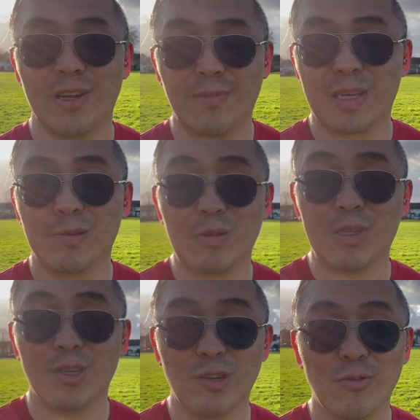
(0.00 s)
because we
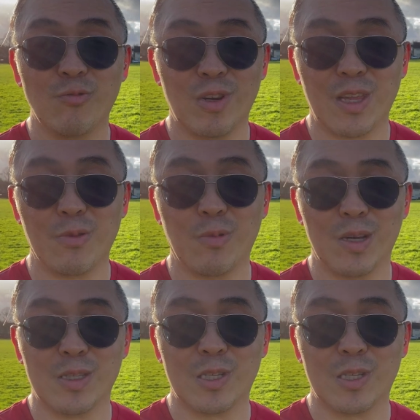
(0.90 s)
do really want